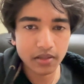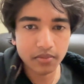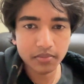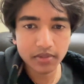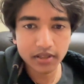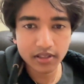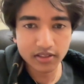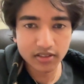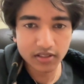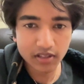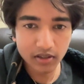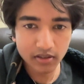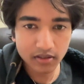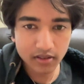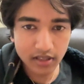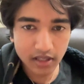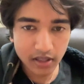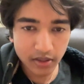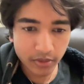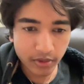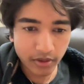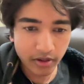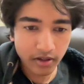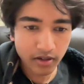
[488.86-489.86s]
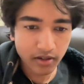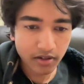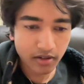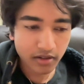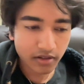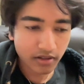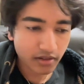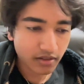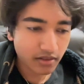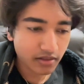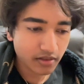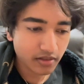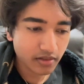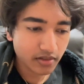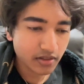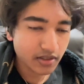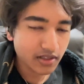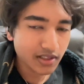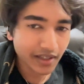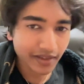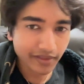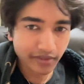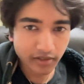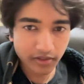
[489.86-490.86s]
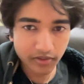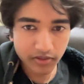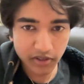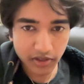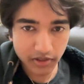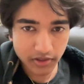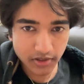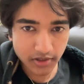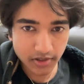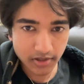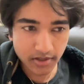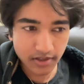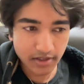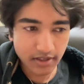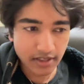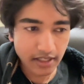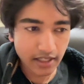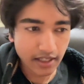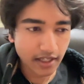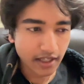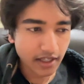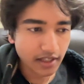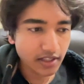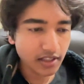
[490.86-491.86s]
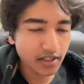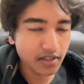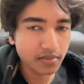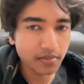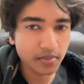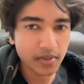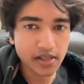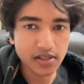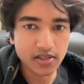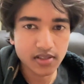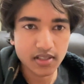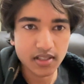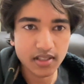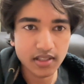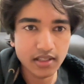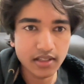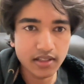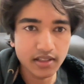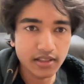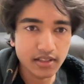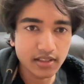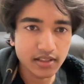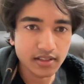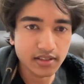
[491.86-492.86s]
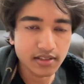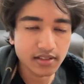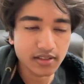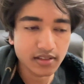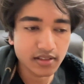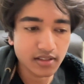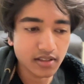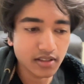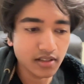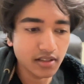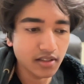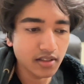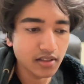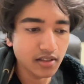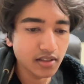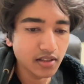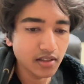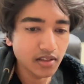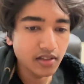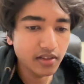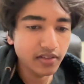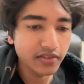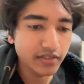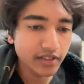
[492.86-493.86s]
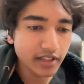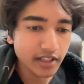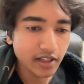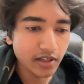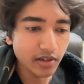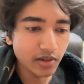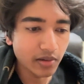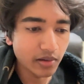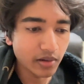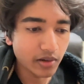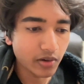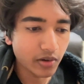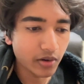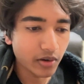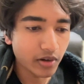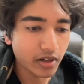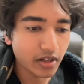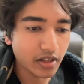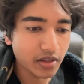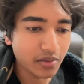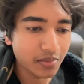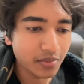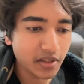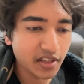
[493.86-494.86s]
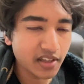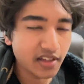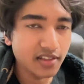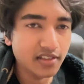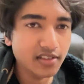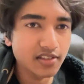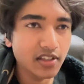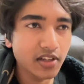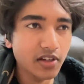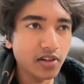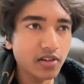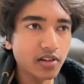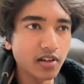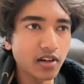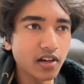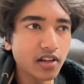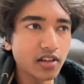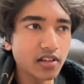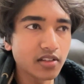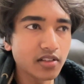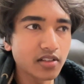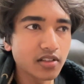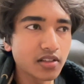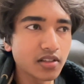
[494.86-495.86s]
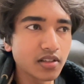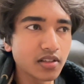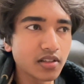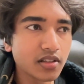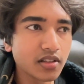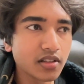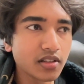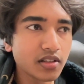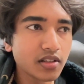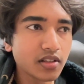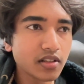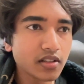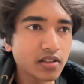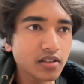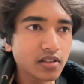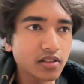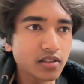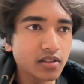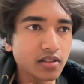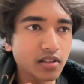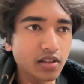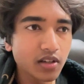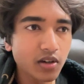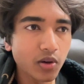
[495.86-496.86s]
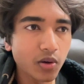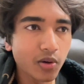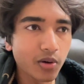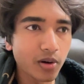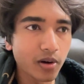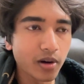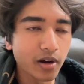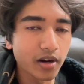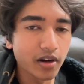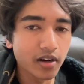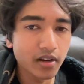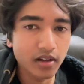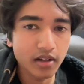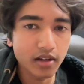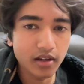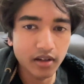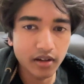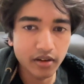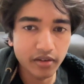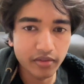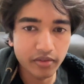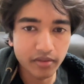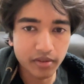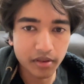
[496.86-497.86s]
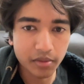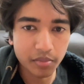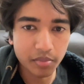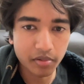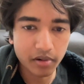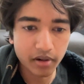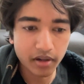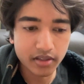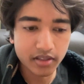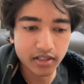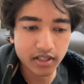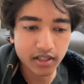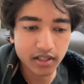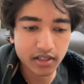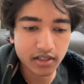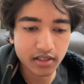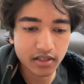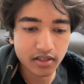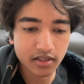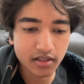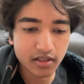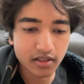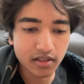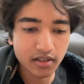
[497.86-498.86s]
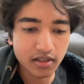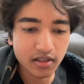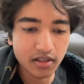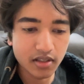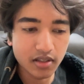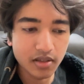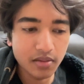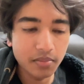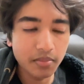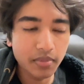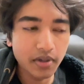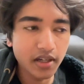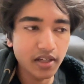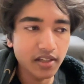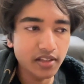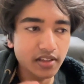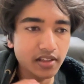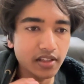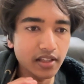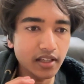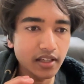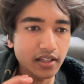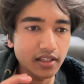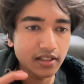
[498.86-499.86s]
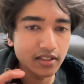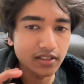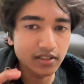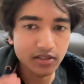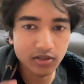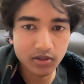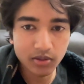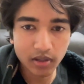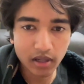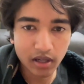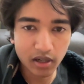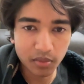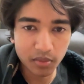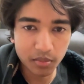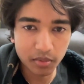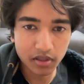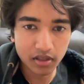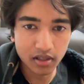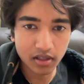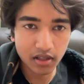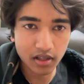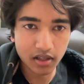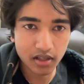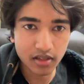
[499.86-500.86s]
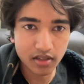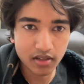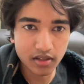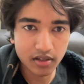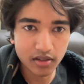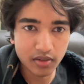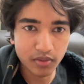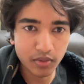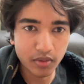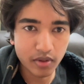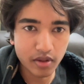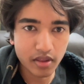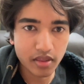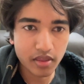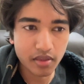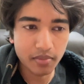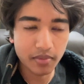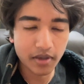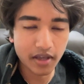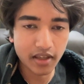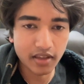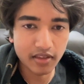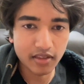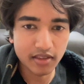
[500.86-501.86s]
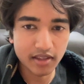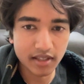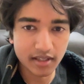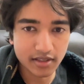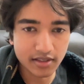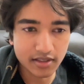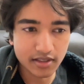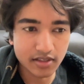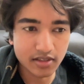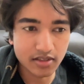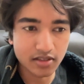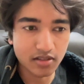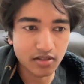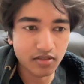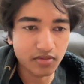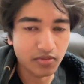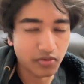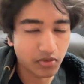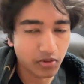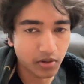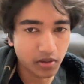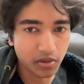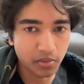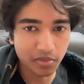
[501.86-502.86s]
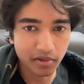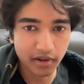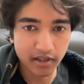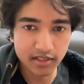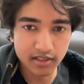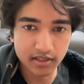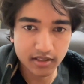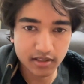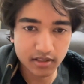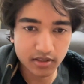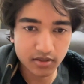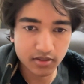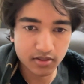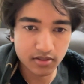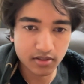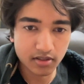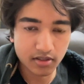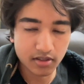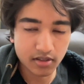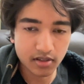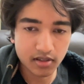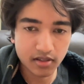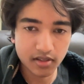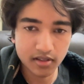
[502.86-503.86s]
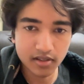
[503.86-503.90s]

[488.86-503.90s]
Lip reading: Please note there were several features that I didn't mention in this video recording because they're not the core of the project, but they do help a lot with making things easier for the project user.